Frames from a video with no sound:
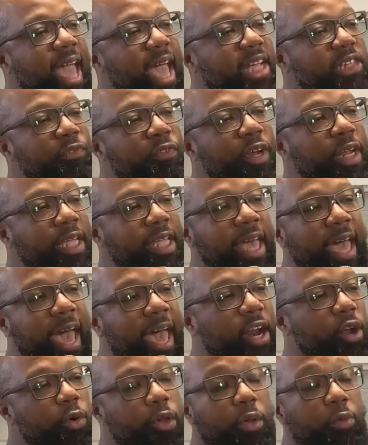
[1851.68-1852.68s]
asked for the
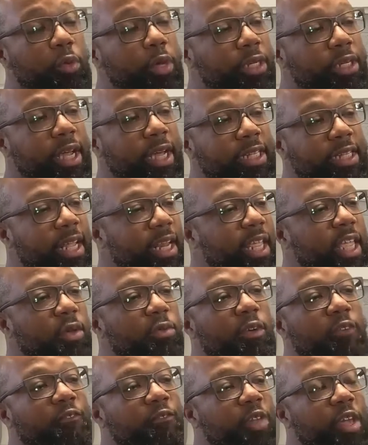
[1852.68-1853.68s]
cattle, it was nothing that he
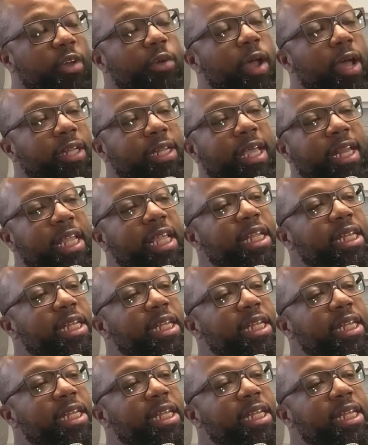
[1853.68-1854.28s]
would figure out that